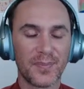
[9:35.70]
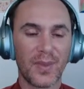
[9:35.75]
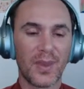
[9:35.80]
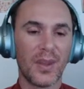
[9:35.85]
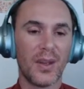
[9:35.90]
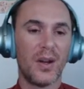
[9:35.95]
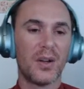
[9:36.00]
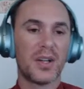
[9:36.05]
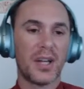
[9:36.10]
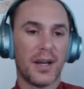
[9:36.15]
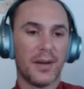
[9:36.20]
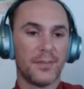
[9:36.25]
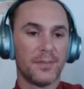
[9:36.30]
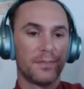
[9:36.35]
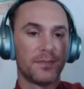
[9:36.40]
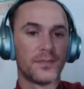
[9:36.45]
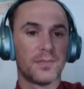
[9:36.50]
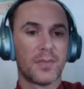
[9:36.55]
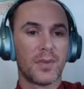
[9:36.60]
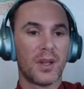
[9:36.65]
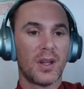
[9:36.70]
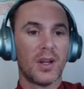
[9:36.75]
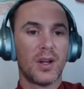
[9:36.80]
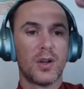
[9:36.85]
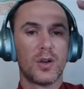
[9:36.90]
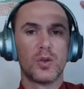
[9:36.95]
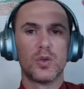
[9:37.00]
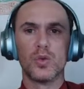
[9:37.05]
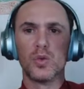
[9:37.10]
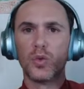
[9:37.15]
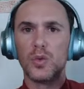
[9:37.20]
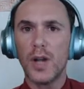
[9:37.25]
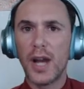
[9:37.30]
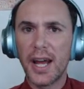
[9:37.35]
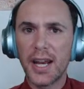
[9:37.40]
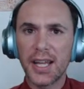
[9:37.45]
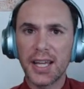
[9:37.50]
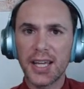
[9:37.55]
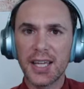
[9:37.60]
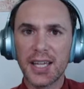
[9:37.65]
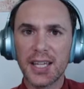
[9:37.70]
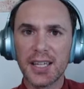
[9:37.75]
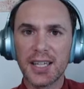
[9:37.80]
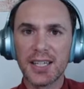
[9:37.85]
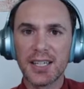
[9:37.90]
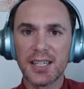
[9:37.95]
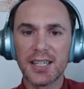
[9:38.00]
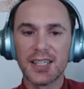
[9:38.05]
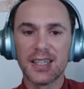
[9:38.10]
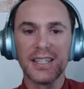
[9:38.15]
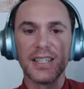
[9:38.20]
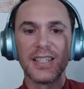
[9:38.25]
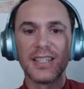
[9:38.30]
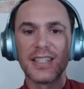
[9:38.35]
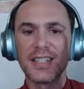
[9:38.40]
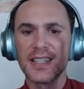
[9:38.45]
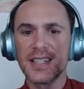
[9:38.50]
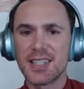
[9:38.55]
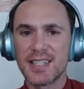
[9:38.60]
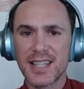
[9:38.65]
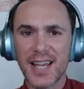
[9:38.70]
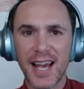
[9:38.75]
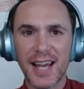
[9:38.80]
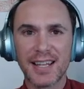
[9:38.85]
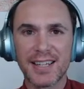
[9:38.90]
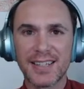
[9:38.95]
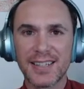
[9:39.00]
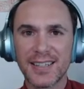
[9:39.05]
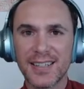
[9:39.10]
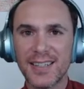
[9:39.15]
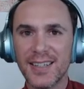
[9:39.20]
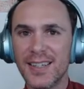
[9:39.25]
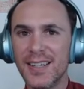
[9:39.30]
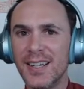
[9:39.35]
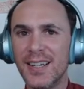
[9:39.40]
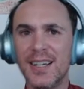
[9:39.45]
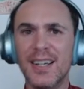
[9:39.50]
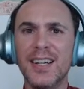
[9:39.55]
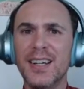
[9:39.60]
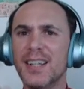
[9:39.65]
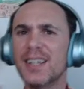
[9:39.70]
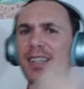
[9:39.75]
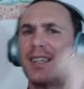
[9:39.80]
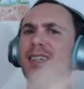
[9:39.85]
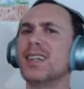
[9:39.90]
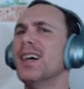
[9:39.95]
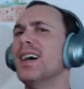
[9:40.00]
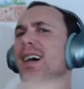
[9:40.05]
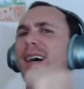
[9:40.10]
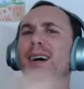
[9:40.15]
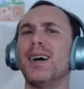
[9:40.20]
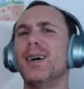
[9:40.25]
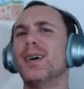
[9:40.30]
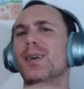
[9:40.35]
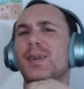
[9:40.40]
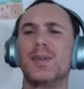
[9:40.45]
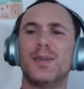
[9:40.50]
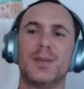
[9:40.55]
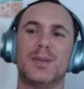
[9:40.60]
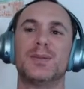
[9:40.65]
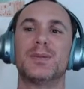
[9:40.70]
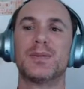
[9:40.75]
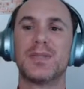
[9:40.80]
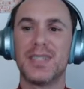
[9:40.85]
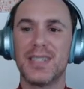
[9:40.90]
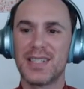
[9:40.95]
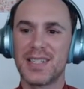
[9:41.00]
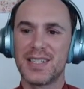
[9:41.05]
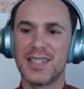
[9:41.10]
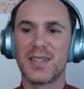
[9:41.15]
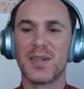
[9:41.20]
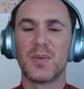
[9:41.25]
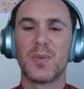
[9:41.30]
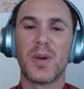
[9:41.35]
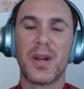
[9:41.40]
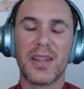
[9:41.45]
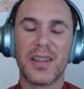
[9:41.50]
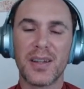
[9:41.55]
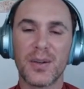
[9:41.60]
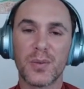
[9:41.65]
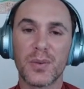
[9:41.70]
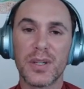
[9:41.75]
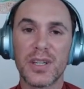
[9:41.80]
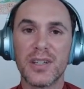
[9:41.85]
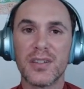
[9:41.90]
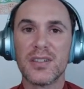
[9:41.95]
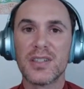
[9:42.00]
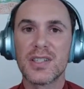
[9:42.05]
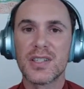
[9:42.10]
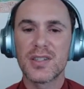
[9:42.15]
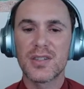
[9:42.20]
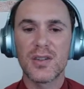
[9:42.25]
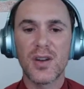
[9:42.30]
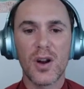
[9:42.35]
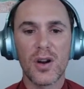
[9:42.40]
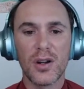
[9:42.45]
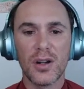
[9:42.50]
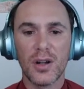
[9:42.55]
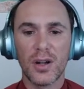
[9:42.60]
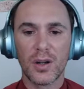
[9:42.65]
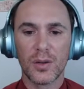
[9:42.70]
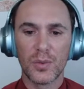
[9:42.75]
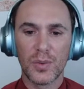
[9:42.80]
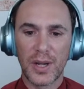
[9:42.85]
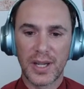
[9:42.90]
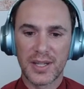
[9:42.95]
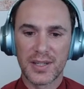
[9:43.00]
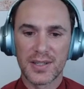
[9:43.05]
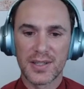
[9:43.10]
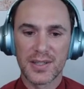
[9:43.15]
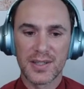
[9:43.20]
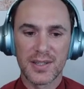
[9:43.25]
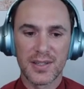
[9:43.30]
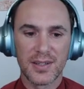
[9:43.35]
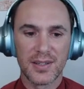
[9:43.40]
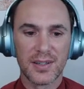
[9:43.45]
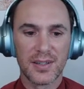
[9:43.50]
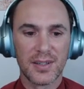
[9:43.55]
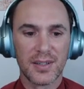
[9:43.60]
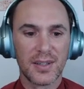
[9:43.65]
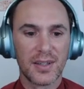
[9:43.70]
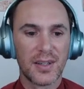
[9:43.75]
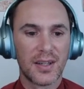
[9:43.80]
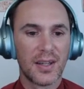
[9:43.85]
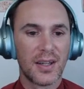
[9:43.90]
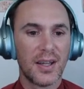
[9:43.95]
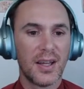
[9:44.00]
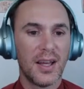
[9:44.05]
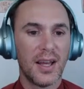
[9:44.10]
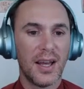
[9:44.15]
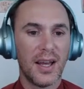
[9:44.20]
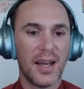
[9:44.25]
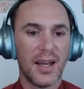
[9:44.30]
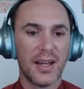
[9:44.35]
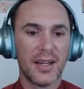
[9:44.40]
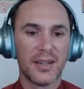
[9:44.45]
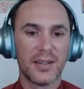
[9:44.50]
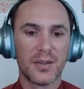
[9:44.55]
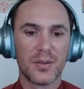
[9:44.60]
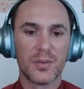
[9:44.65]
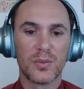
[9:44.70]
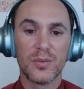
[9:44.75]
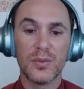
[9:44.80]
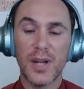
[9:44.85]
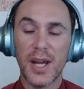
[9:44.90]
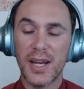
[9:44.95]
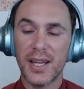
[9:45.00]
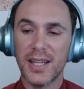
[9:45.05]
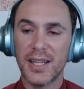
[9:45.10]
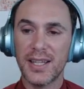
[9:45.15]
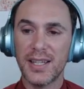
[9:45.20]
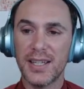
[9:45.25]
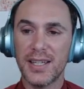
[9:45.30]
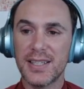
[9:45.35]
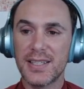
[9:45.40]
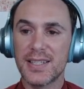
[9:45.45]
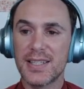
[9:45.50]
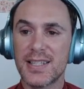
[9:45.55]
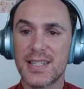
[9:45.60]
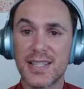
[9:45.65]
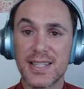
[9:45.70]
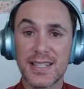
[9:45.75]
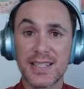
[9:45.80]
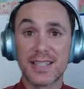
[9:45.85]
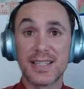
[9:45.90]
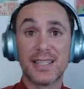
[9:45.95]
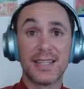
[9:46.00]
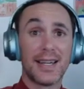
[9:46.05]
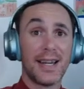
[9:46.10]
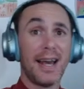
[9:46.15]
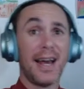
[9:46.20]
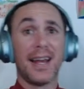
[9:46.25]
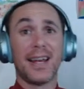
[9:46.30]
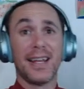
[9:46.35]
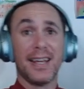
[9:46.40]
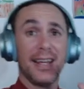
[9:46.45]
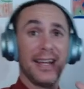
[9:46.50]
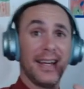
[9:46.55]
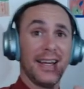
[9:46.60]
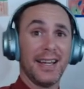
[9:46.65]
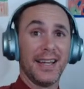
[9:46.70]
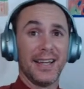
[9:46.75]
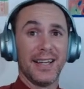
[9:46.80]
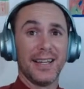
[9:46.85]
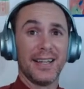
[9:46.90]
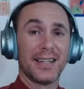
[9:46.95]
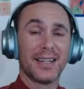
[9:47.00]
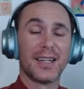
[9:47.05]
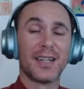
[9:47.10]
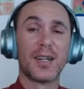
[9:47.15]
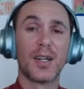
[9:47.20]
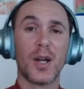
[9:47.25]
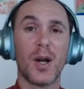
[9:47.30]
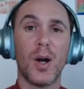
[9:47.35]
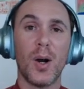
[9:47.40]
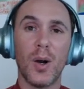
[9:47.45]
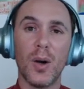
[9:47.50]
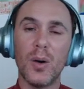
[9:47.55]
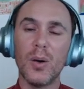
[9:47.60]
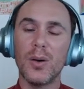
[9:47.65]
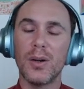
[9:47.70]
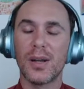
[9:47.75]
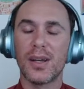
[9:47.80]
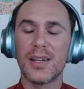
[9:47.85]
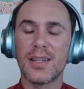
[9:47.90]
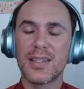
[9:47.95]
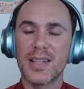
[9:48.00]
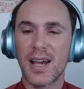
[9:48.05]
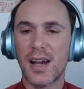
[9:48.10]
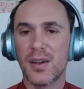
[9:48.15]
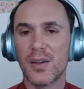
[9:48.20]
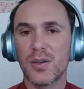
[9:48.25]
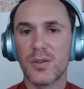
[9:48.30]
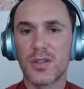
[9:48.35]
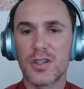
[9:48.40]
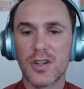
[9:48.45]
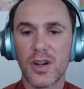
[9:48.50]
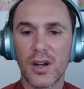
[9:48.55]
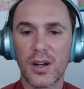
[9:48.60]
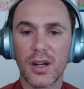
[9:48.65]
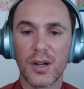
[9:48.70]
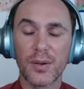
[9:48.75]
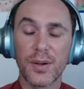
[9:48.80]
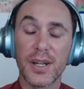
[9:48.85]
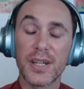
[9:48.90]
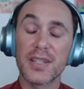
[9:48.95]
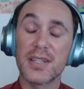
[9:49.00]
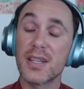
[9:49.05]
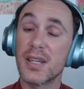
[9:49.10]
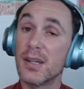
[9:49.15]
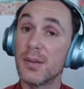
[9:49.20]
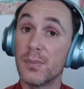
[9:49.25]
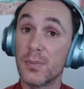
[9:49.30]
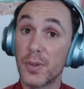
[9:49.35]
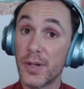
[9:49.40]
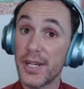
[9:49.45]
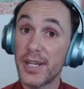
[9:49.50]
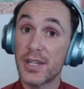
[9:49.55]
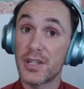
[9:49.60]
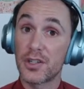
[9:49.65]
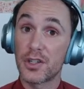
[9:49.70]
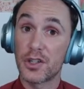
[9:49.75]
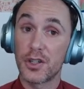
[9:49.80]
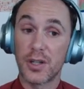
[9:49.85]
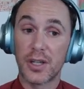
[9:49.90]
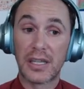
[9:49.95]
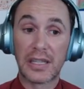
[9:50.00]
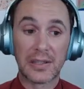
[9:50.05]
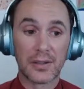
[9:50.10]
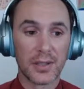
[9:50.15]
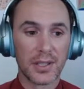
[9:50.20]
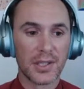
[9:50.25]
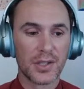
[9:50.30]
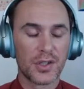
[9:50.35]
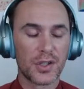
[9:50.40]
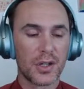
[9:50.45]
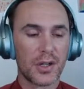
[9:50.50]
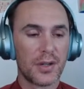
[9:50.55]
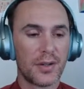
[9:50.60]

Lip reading: Okay, ready, set, go! This is a way that we start a race. And ready, steady, go is how you start a race in British English.